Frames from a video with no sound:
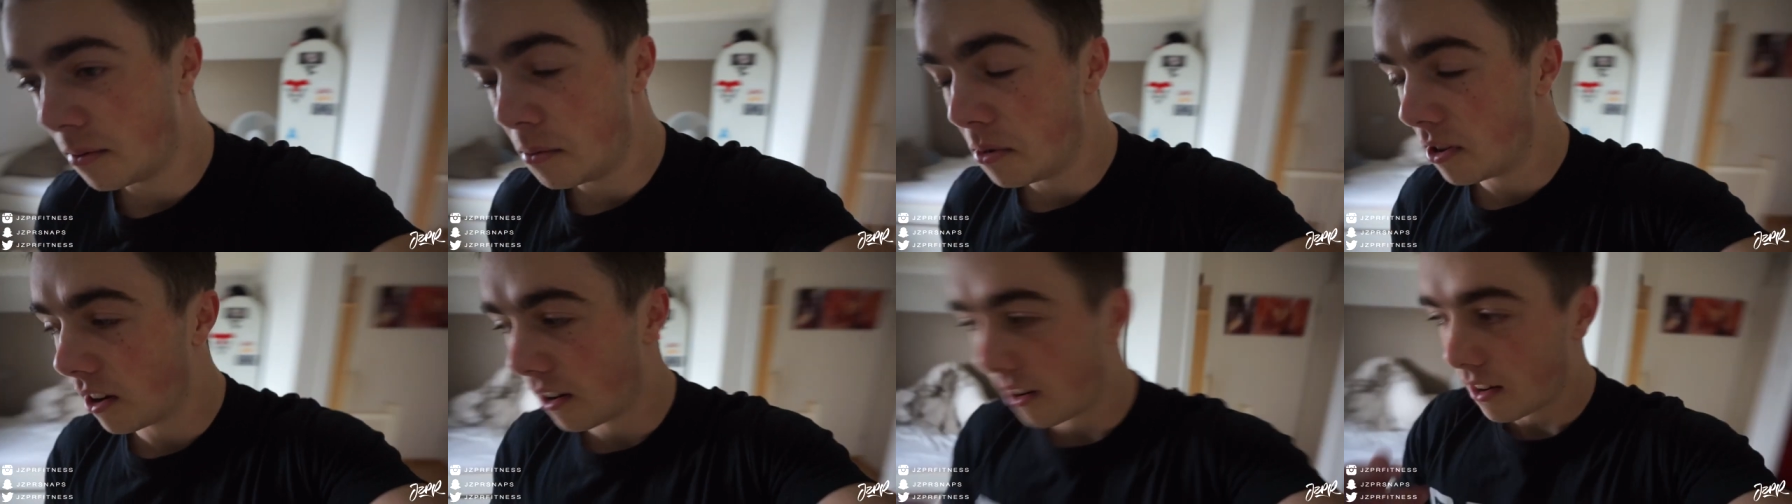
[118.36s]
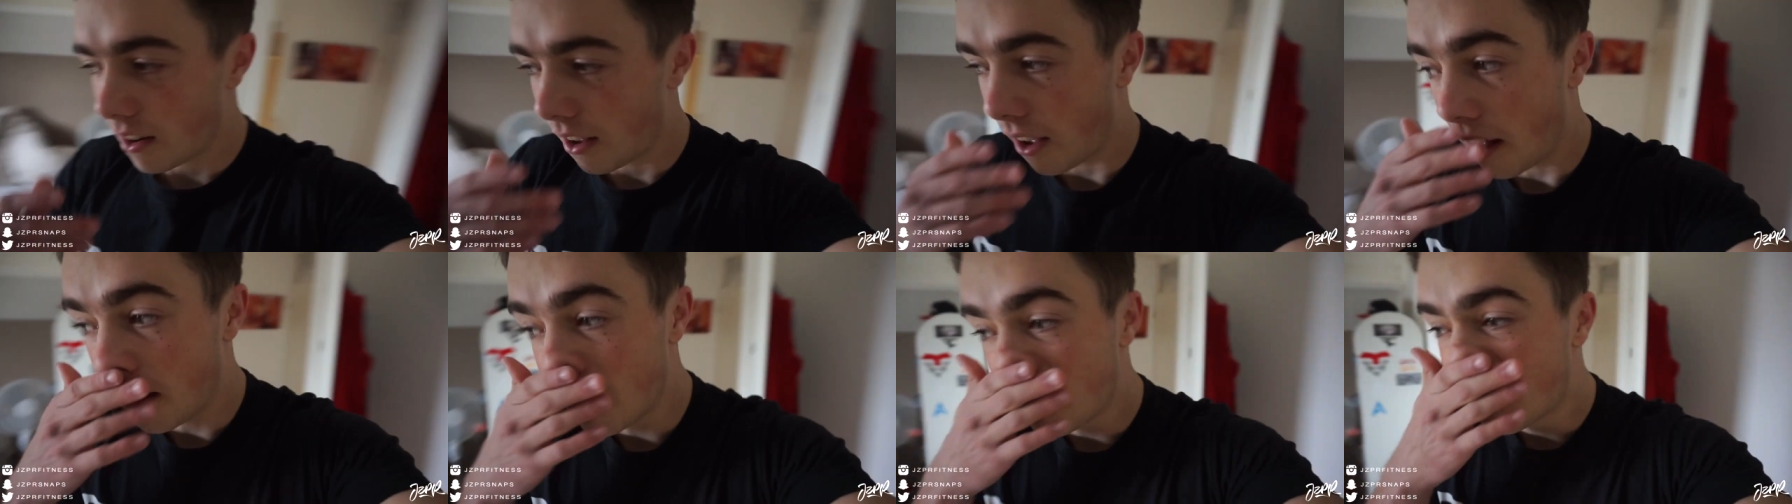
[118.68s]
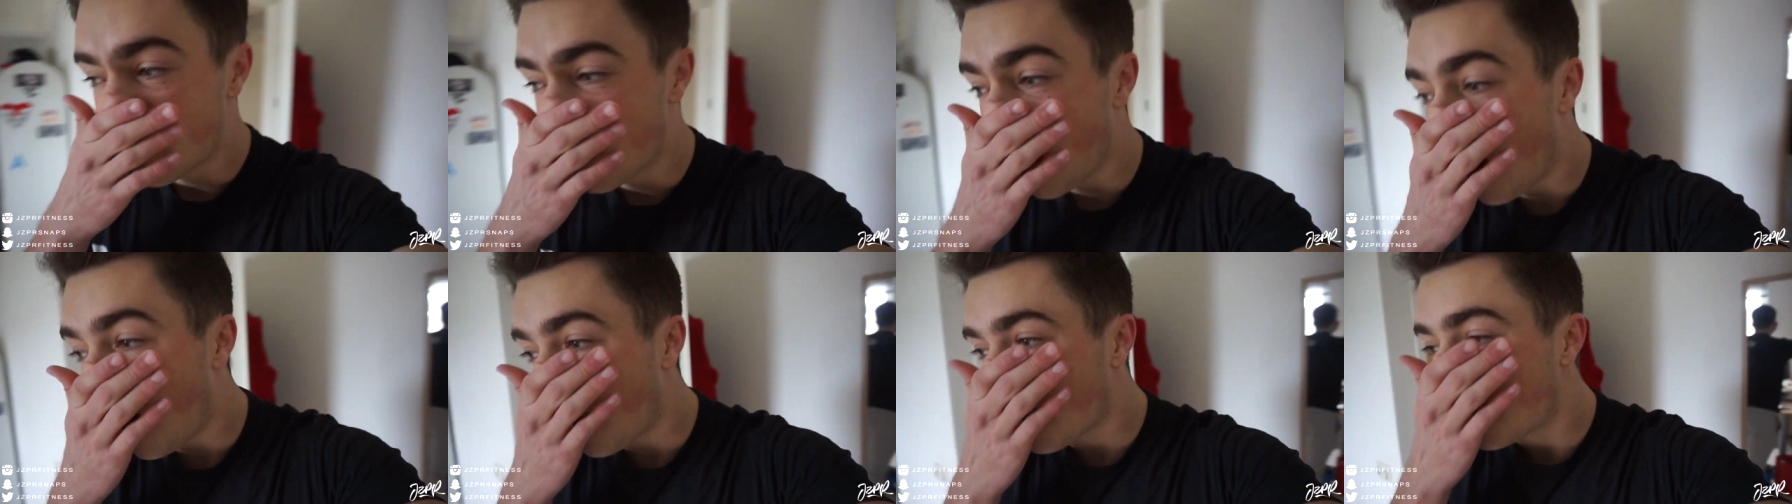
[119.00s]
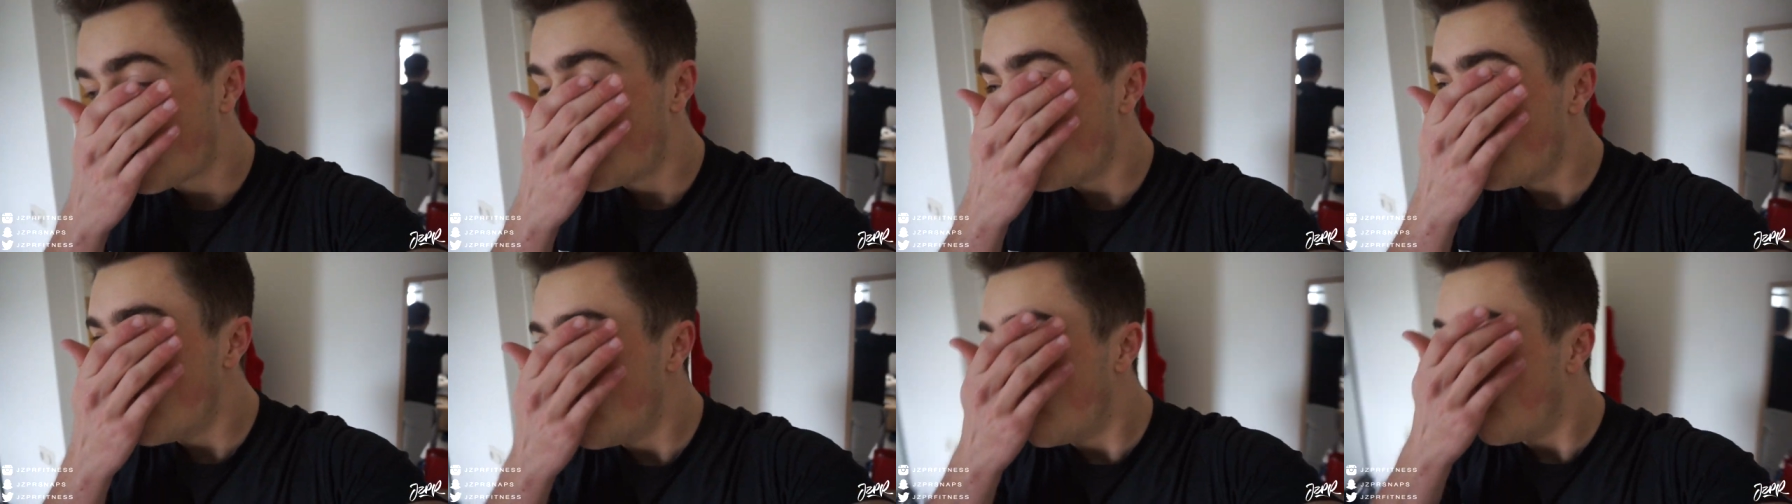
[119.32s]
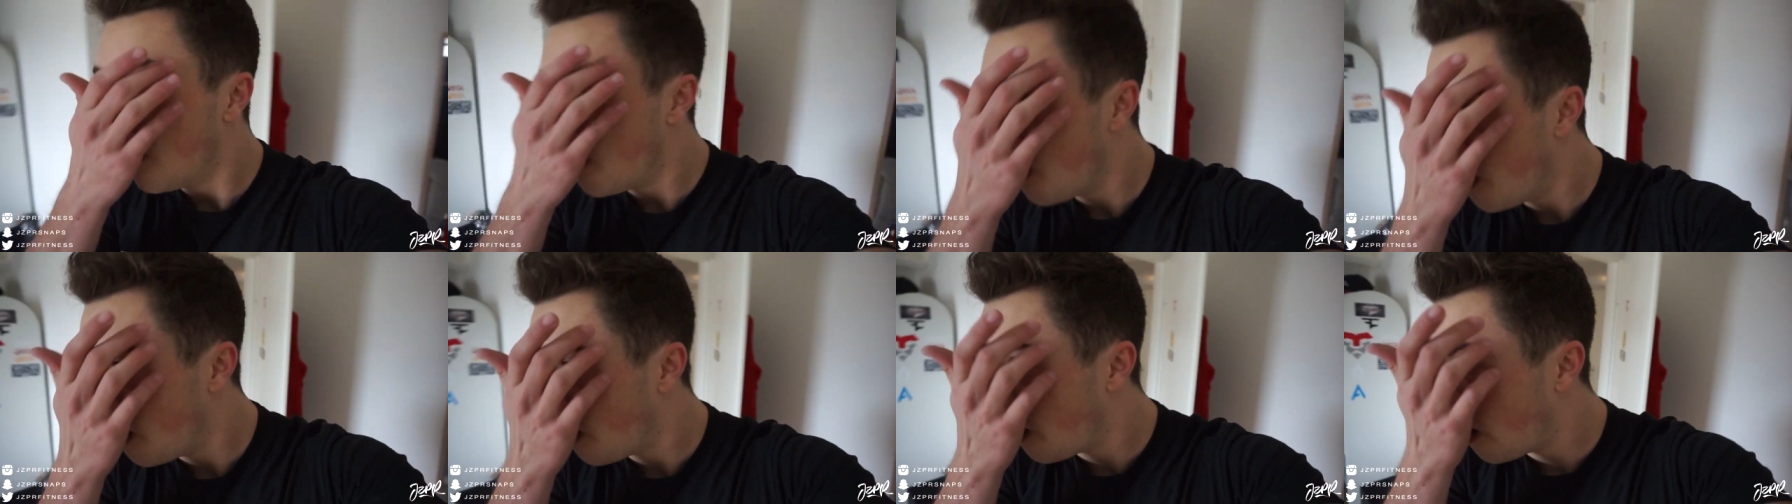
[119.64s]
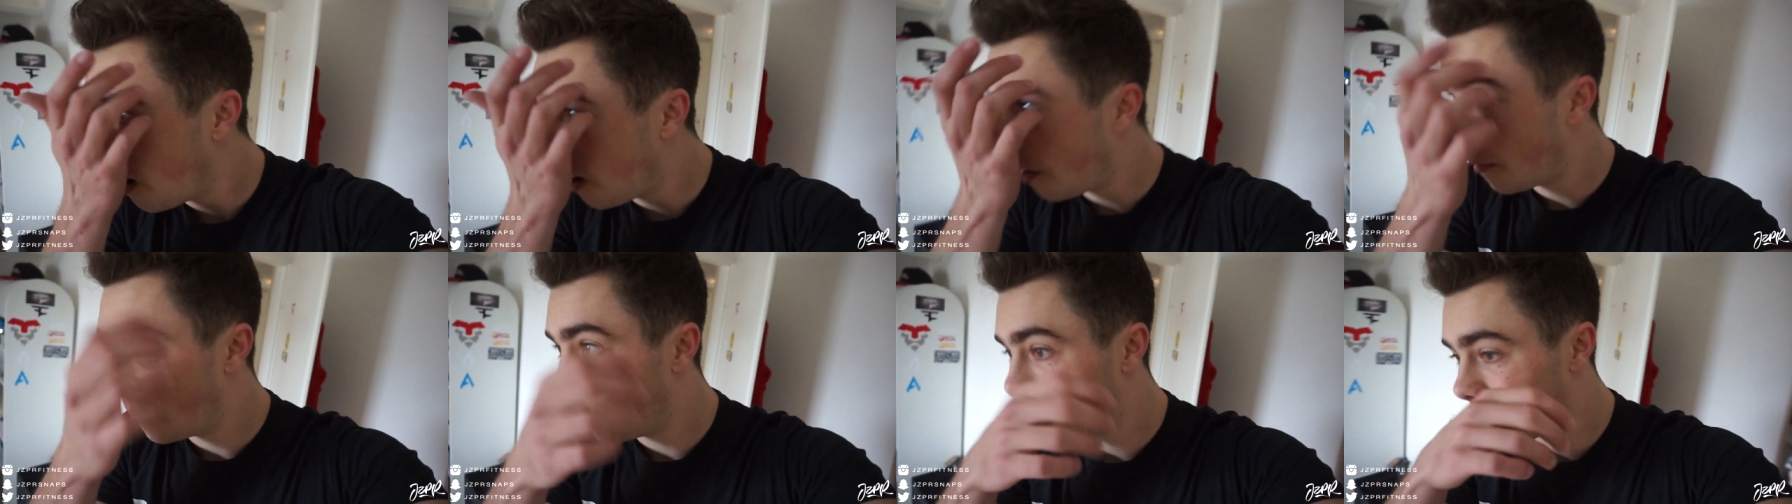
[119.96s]
to meet and talk to
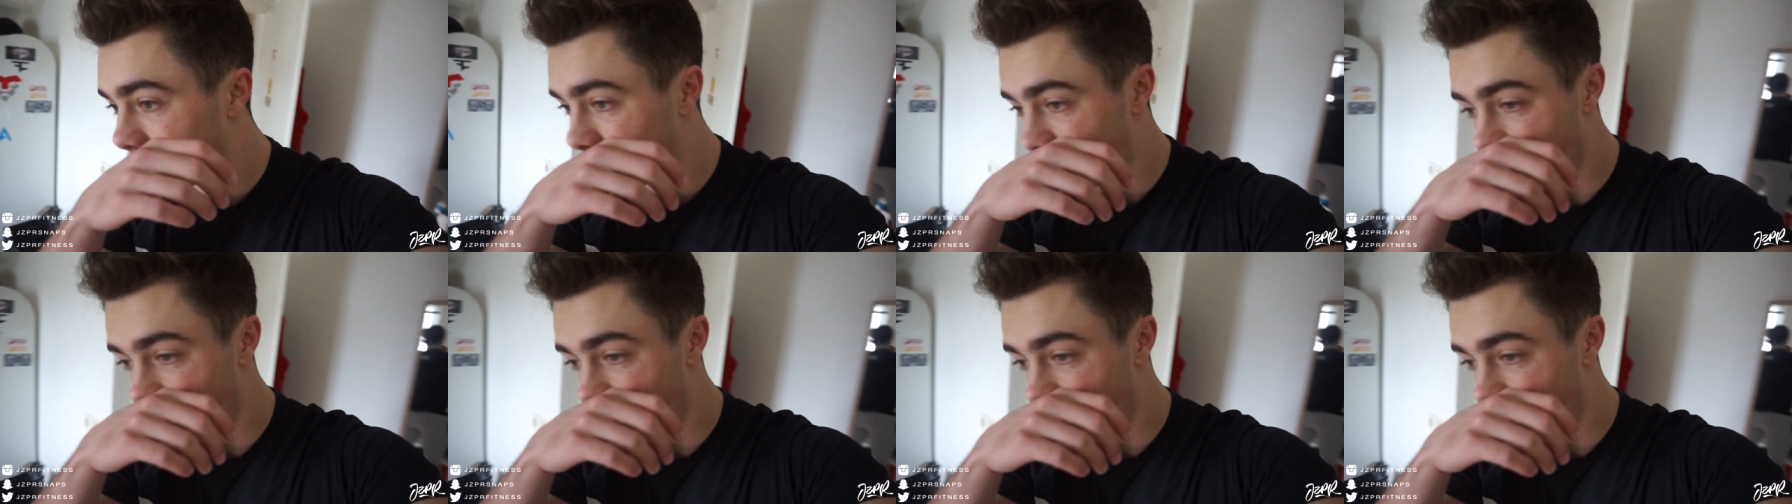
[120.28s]
um,